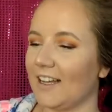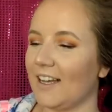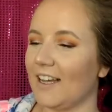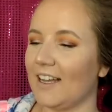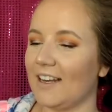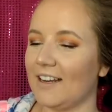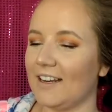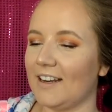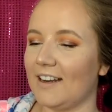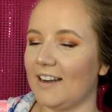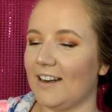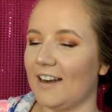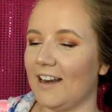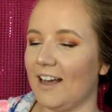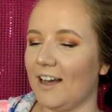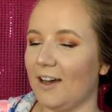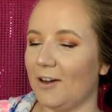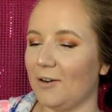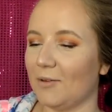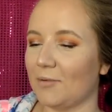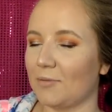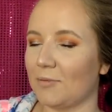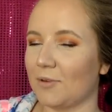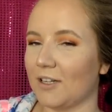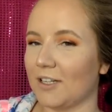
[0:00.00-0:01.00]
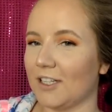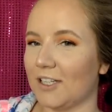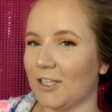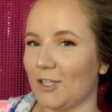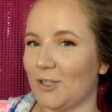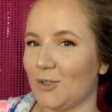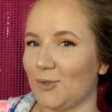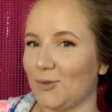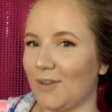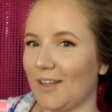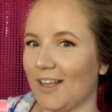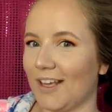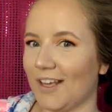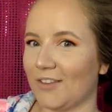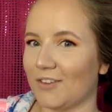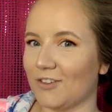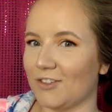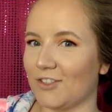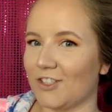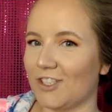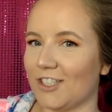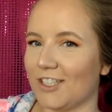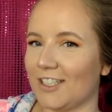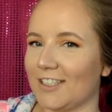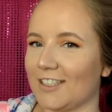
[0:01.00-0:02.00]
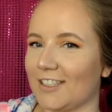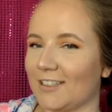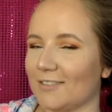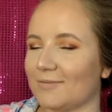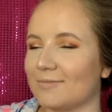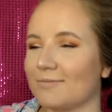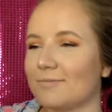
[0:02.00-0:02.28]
And now we're gonna do the other cheek.